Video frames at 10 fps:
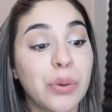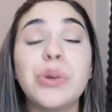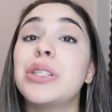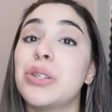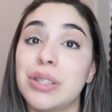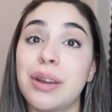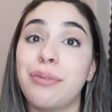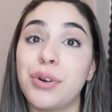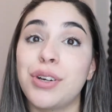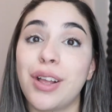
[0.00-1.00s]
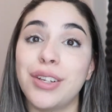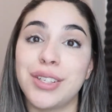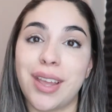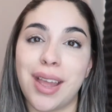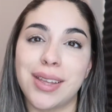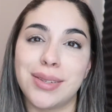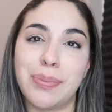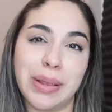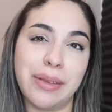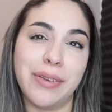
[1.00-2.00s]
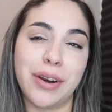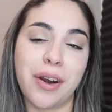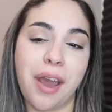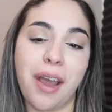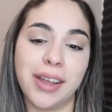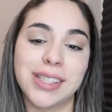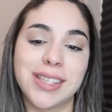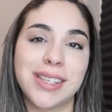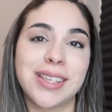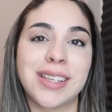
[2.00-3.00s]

Retails at $4, guys, believe it or not.